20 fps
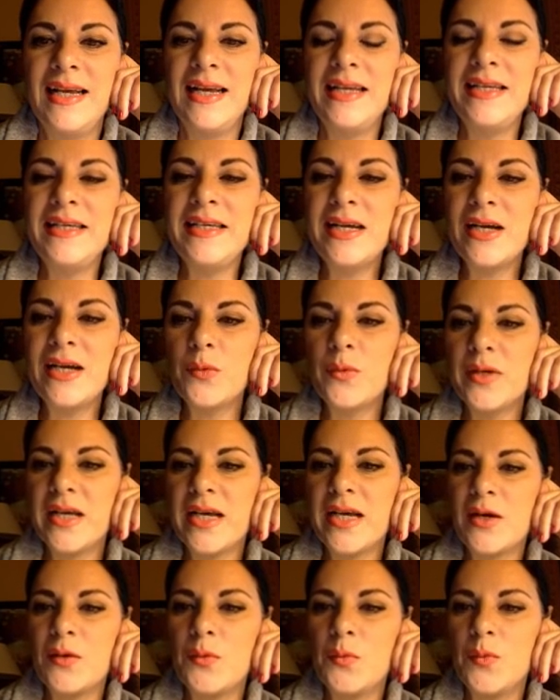Here we
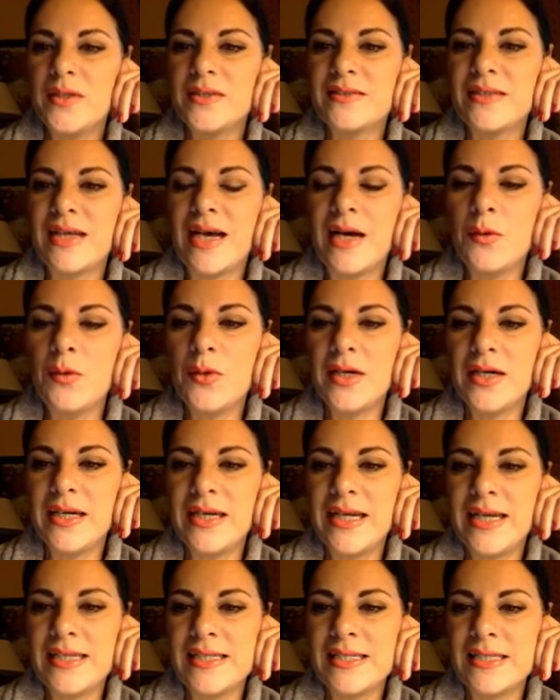are with our
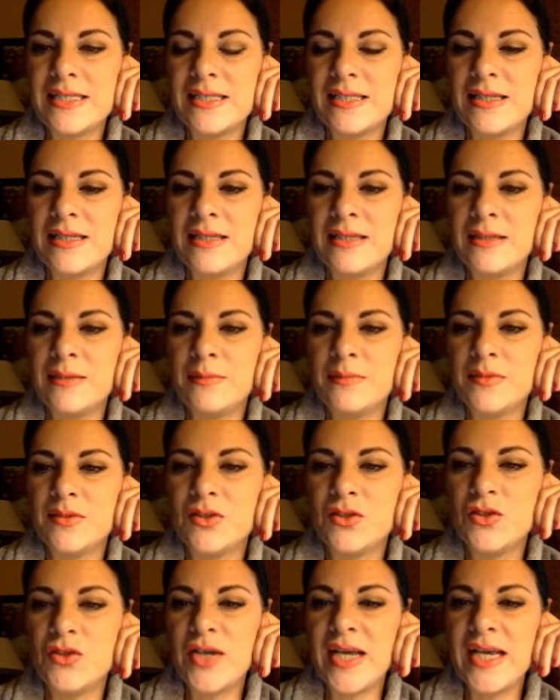last
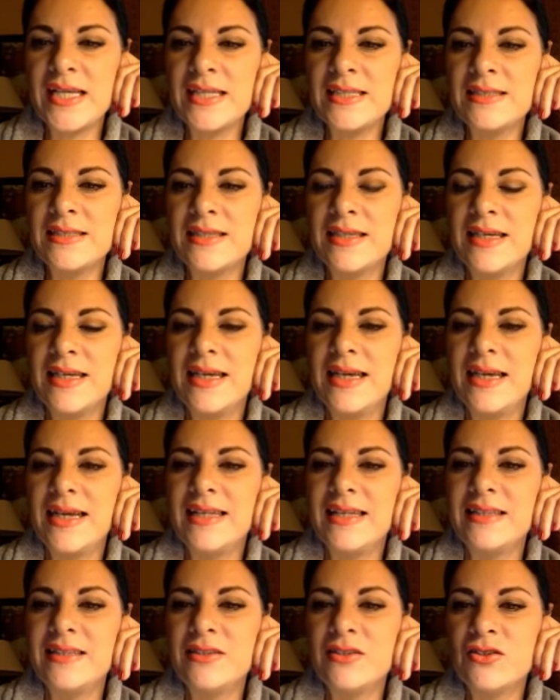trade.
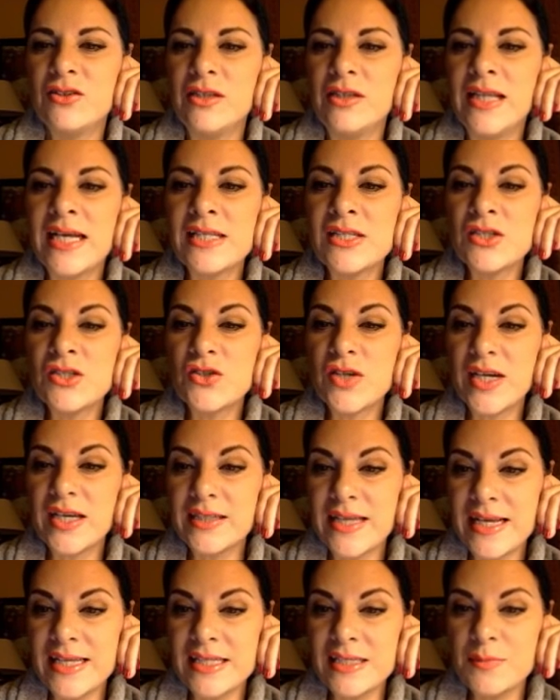Last
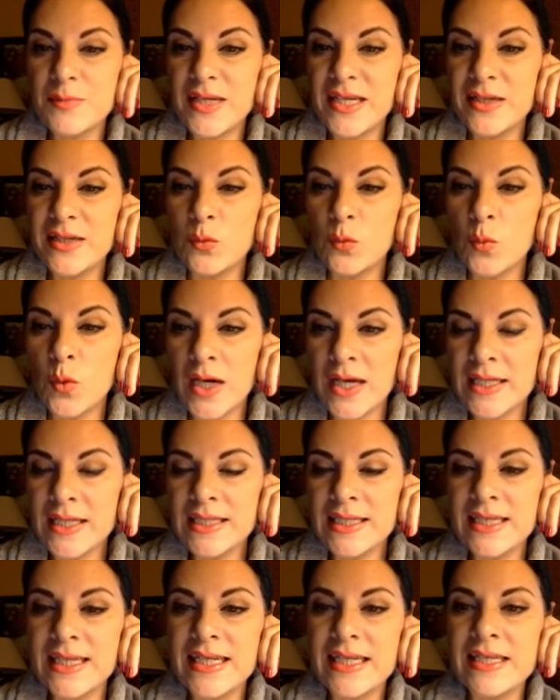trade has been
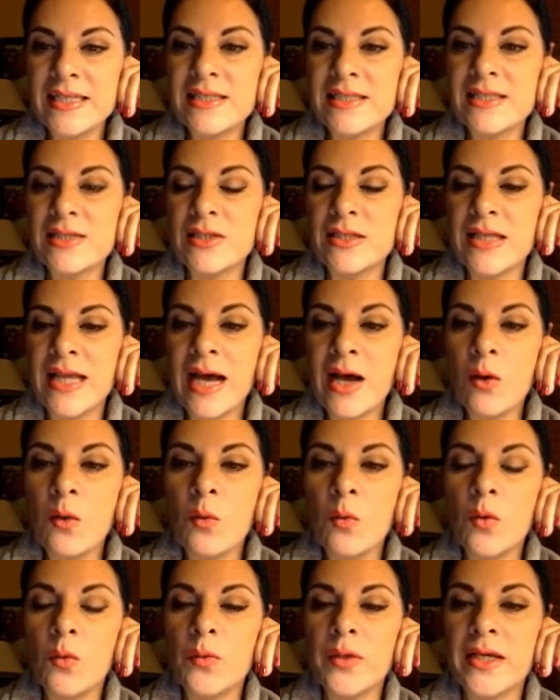won. It's
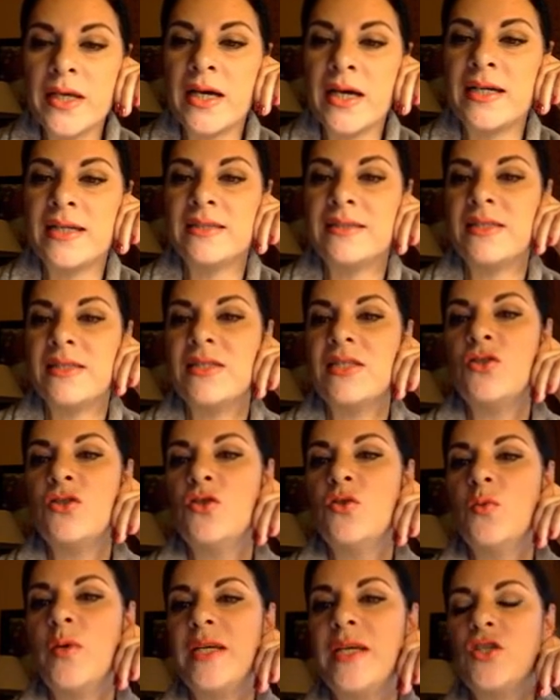now we are at a
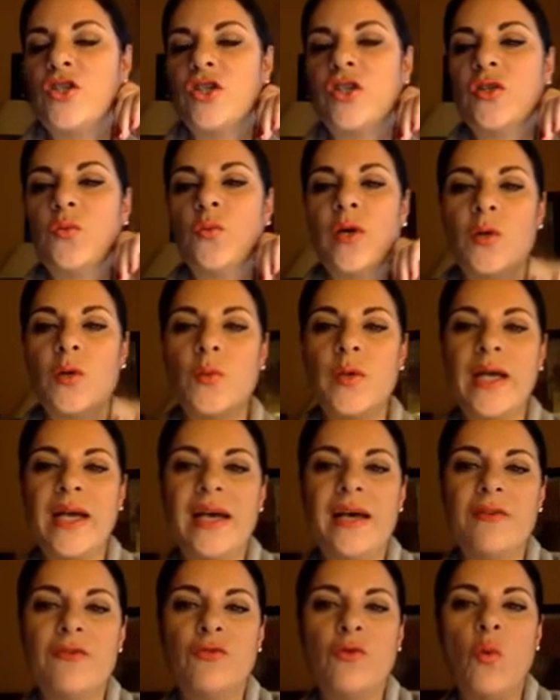situation where we
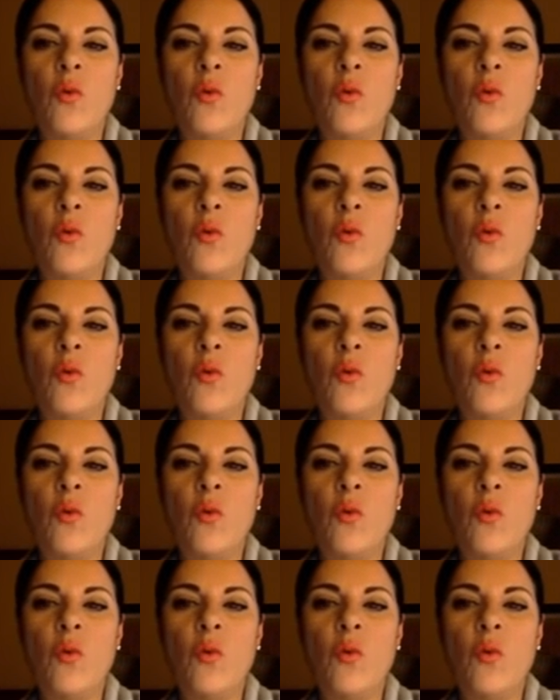have